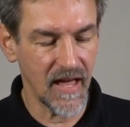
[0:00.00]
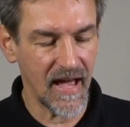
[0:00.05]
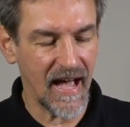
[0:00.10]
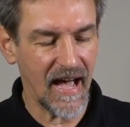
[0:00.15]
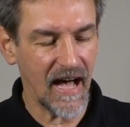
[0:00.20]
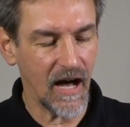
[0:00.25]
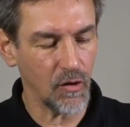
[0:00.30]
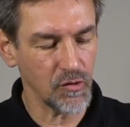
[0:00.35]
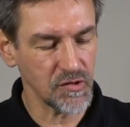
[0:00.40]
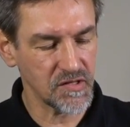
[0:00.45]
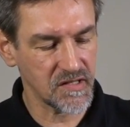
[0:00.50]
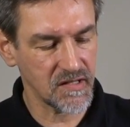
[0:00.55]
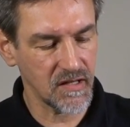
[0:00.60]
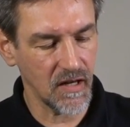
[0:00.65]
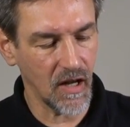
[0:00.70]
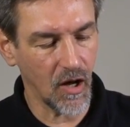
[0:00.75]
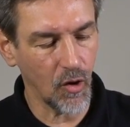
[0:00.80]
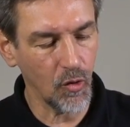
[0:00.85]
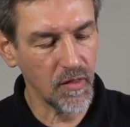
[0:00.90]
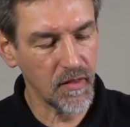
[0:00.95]
how
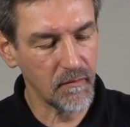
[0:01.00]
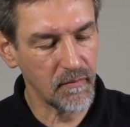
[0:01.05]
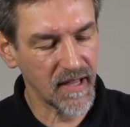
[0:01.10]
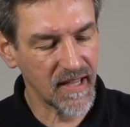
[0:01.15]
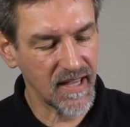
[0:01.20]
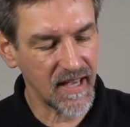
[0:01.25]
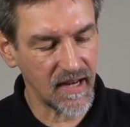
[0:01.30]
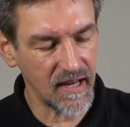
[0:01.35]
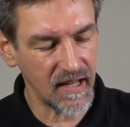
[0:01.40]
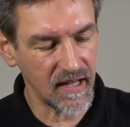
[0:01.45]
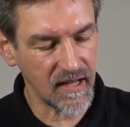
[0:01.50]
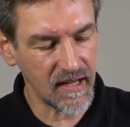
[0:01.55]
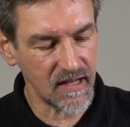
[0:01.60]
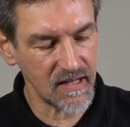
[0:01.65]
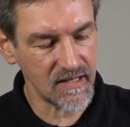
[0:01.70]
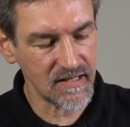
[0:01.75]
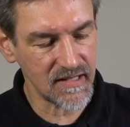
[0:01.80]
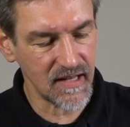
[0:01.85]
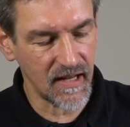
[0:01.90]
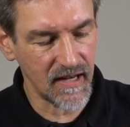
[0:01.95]
slow the beginning
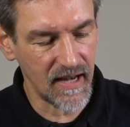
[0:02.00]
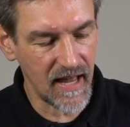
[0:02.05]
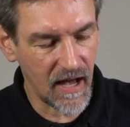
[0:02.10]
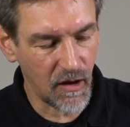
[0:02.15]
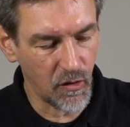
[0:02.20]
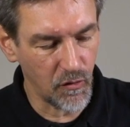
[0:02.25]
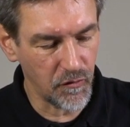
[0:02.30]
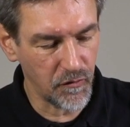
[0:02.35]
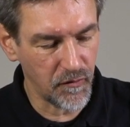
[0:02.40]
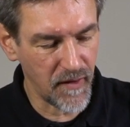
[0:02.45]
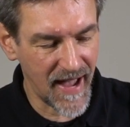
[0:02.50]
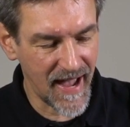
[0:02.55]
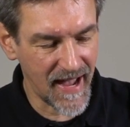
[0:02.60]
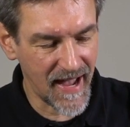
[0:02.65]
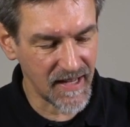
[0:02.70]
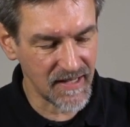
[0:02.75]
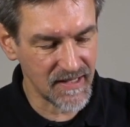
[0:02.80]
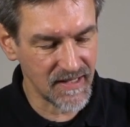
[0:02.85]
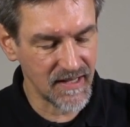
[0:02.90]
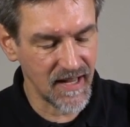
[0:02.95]
is and how
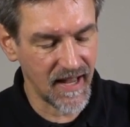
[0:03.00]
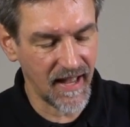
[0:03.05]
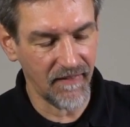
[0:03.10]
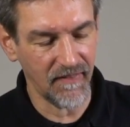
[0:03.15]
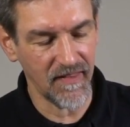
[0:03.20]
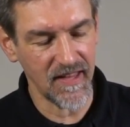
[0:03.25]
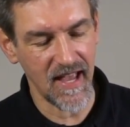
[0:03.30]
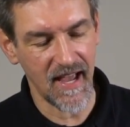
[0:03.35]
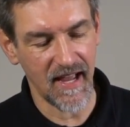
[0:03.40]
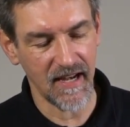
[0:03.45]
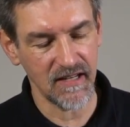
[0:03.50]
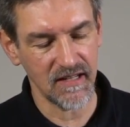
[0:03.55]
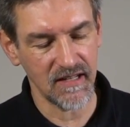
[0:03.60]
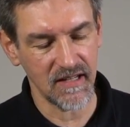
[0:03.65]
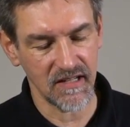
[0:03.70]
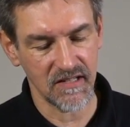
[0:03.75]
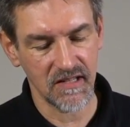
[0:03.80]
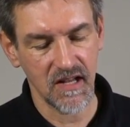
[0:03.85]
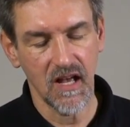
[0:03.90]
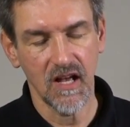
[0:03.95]
fast at the end
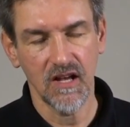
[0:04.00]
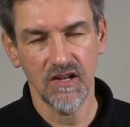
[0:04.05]
is.